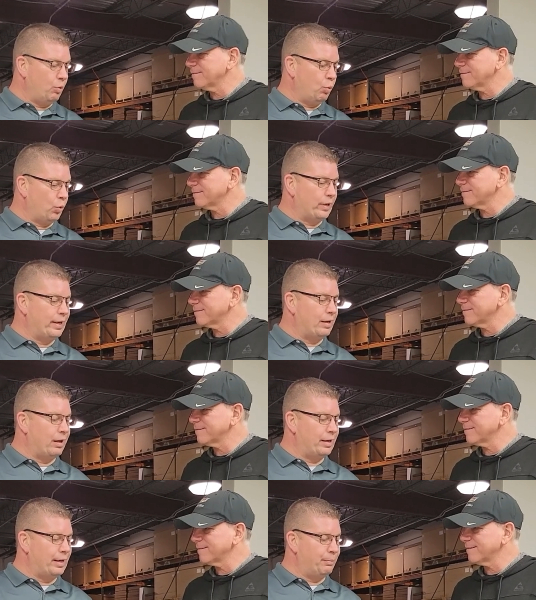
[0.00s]
Speaker 1: working
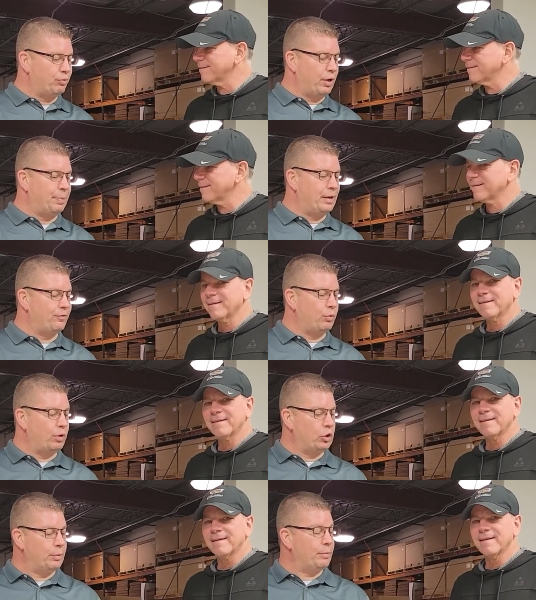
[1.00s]
on it and prepping it for
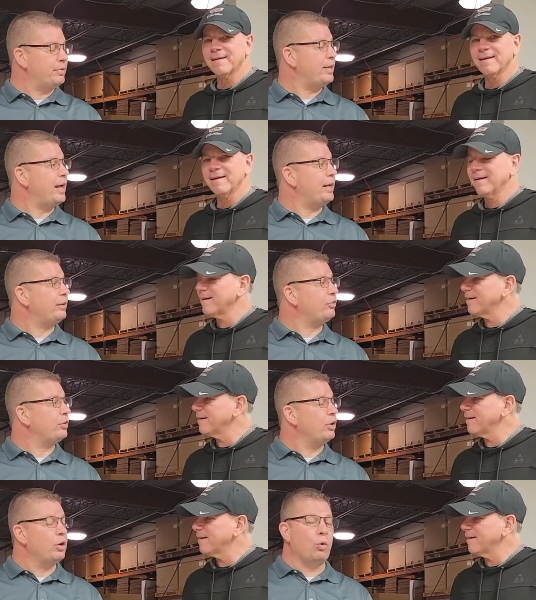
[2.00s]
aluminum
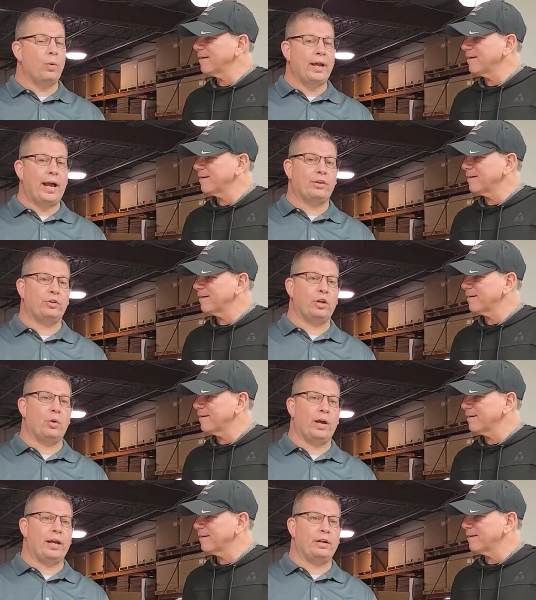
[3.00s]
tanks. We actually
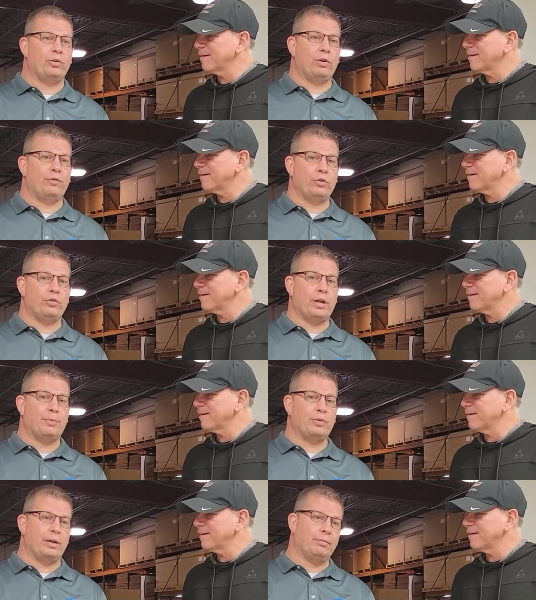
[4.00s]
go ahead and do a few
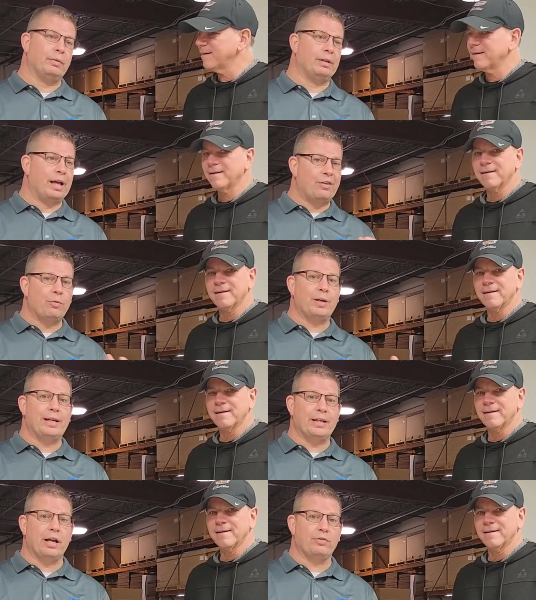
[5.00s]
steps that not
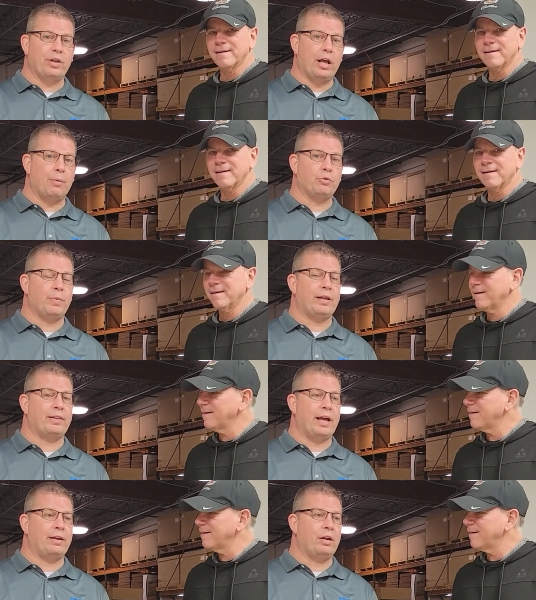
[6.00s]
everybody does that helps
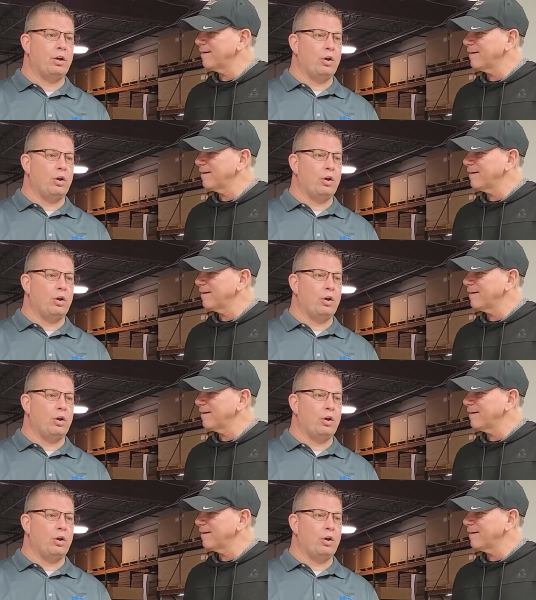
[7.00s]
make that